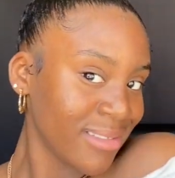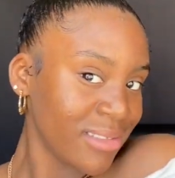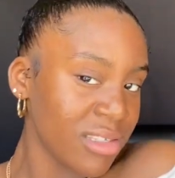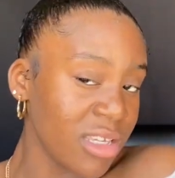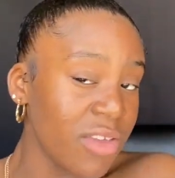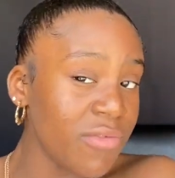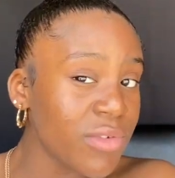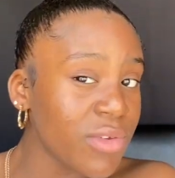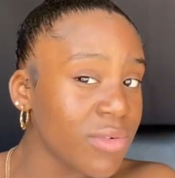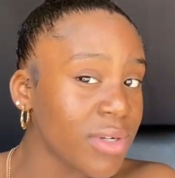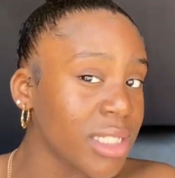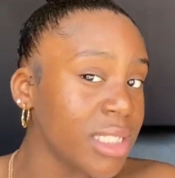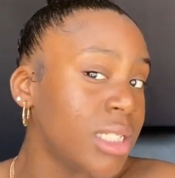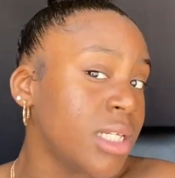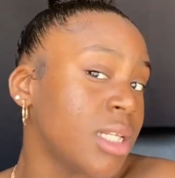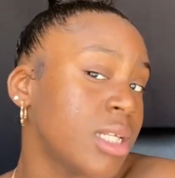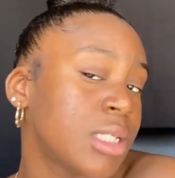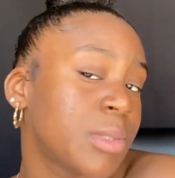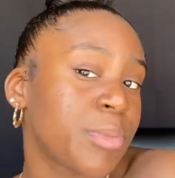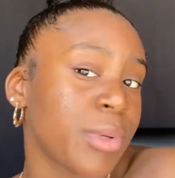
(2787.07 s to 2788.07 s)
If you want to see
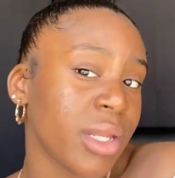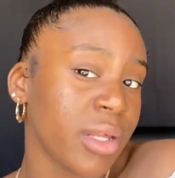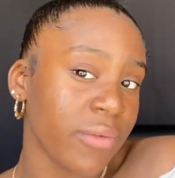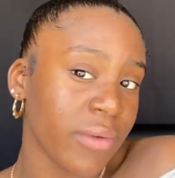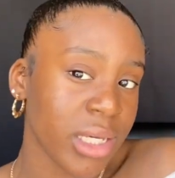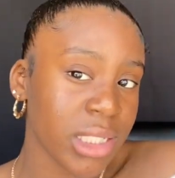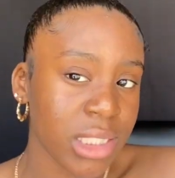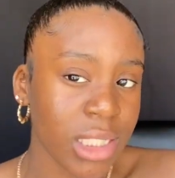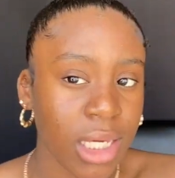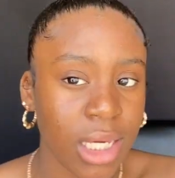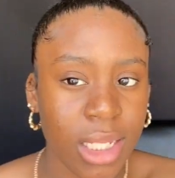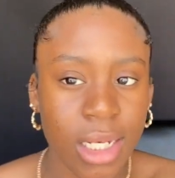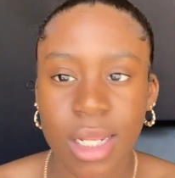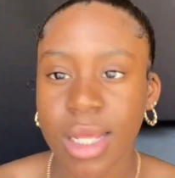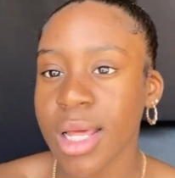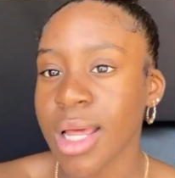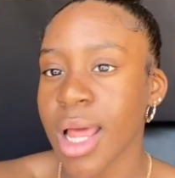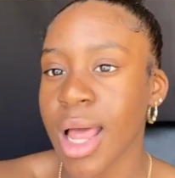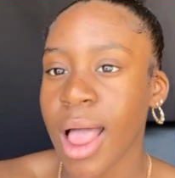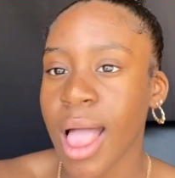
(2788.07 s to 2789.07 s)
this pretty face again,
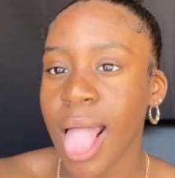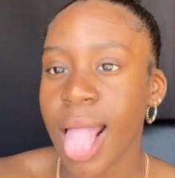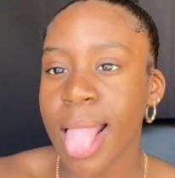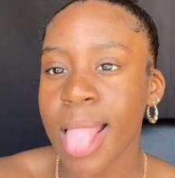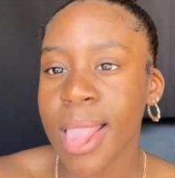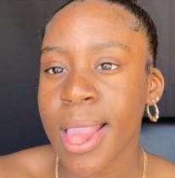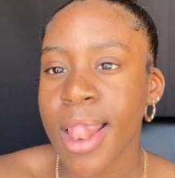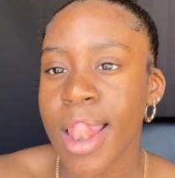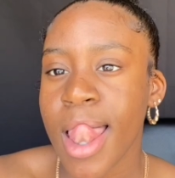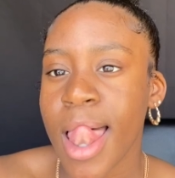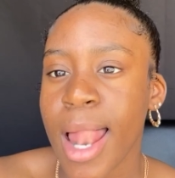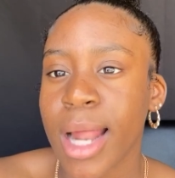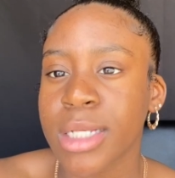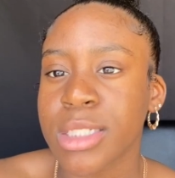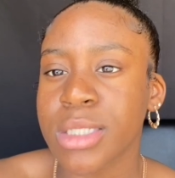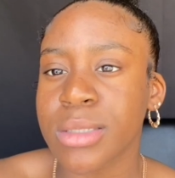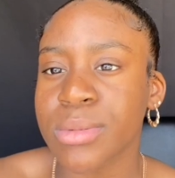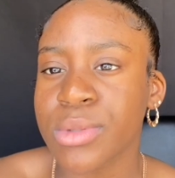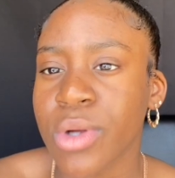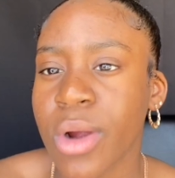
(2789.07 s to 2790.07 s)

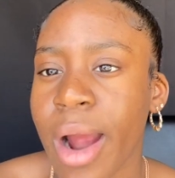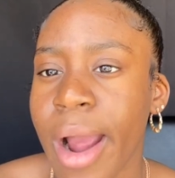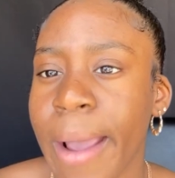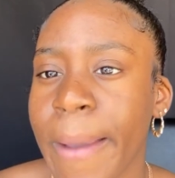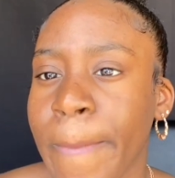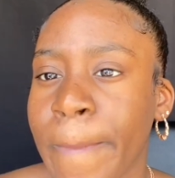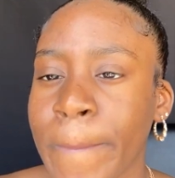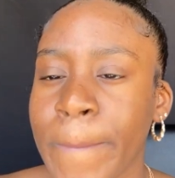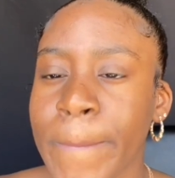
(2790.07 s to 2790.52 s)
subscribe.